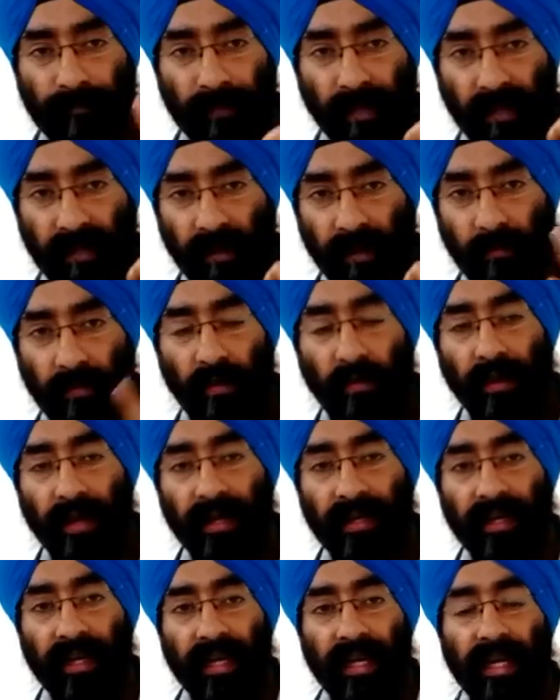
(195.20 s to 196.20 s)
Number
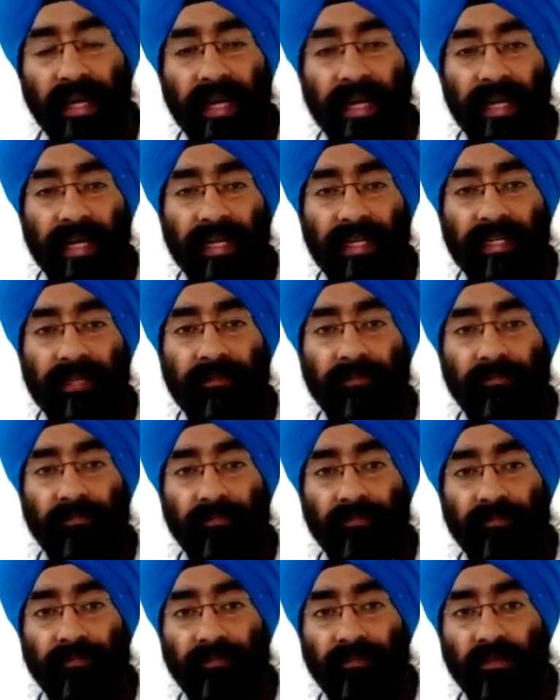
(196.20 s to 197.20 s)
one is
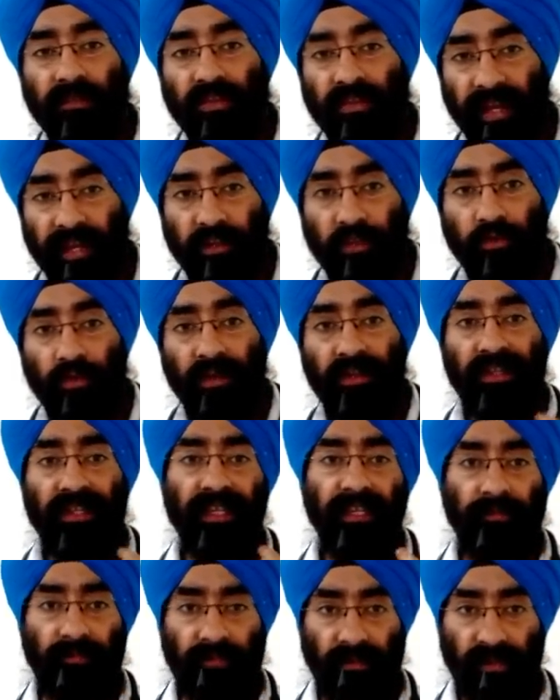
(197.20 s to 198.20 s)
sexual
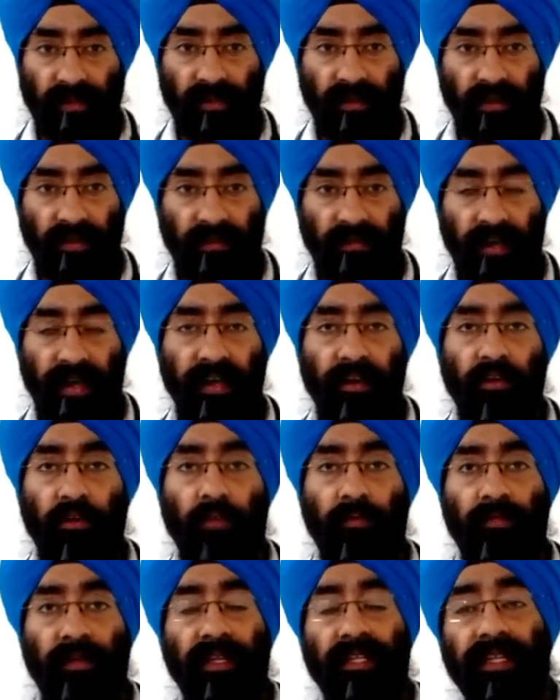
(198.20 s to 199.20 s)
dreams, right? You're
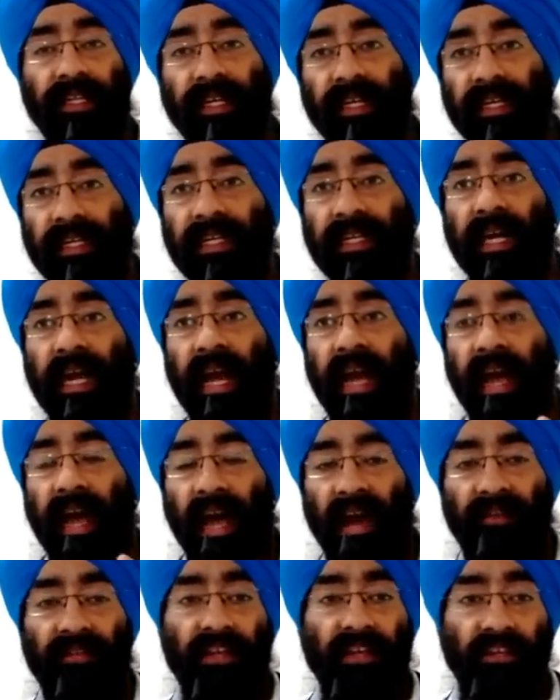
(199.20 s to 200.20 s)
basically
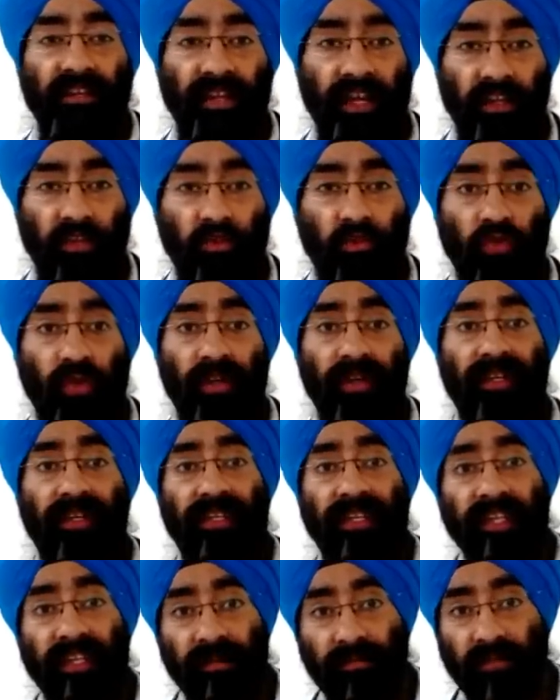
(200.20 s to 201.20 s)
having sexual
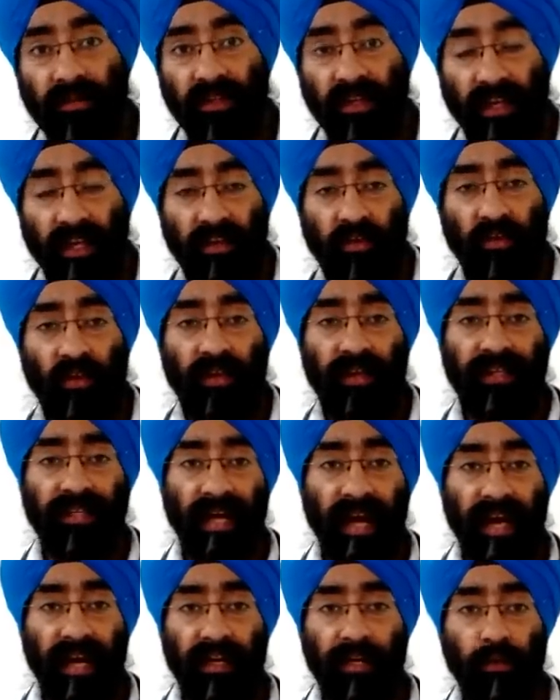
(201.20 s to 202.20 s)
dreams in your
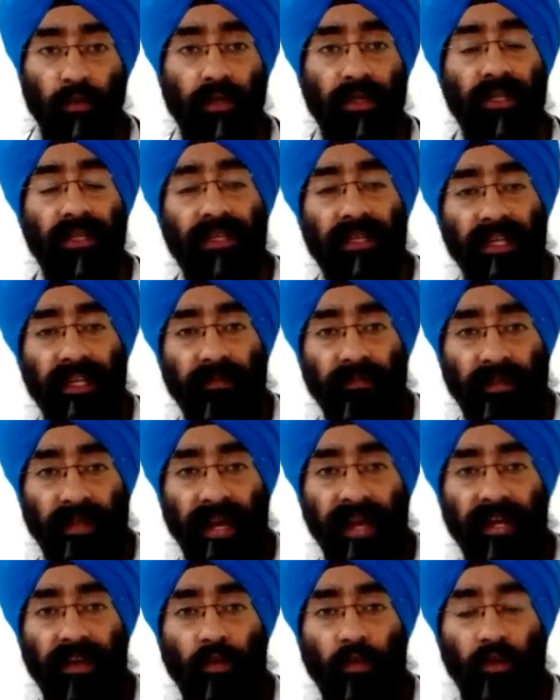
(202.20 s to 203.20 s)
desire, lucid dreams,
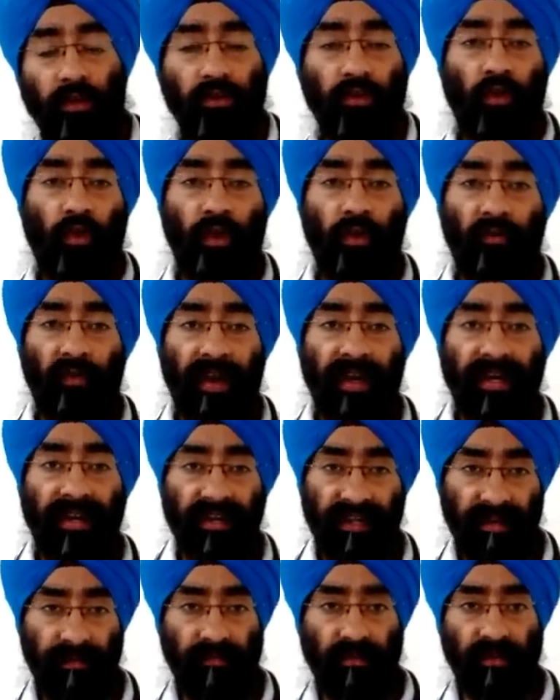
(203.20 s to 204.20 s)
like also called wet
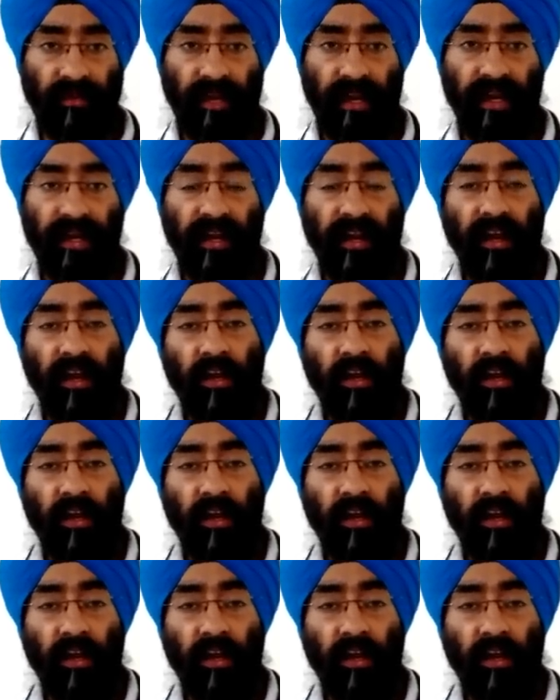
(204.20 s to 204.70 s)
dreams, right?